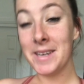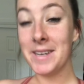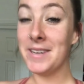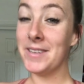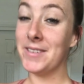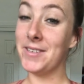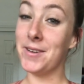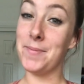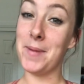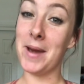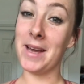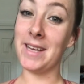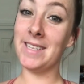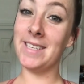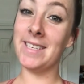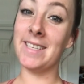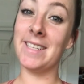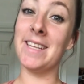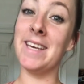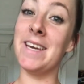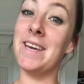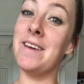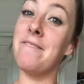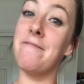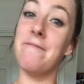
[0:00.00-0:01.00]
So
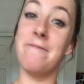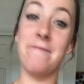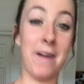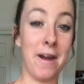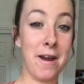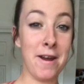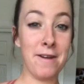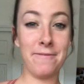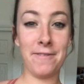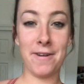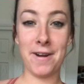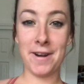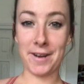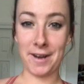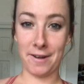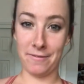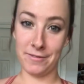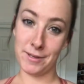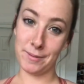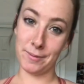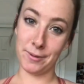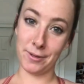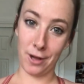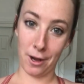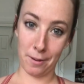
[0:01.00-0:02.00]
basically, very, very
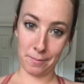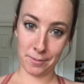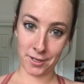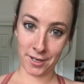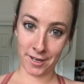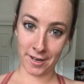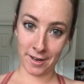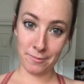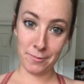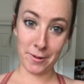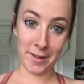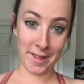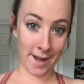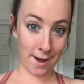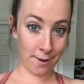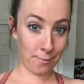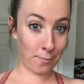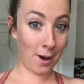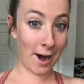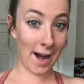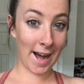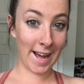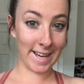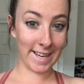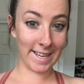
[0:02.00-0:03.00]
comfortable option without
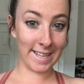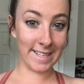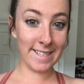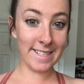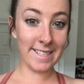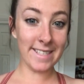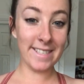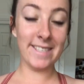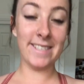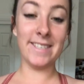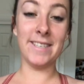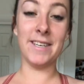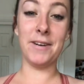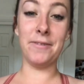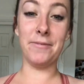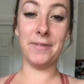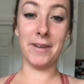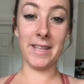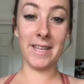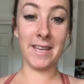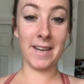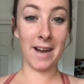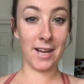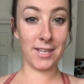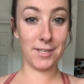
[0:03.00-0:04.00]
wires,
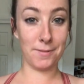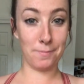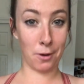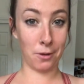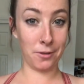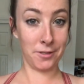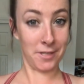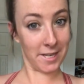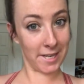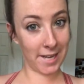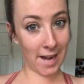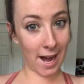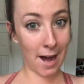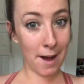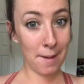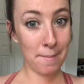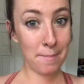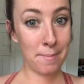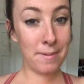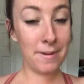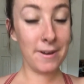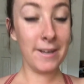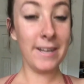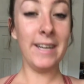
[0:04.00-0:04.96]
really nice molded cup.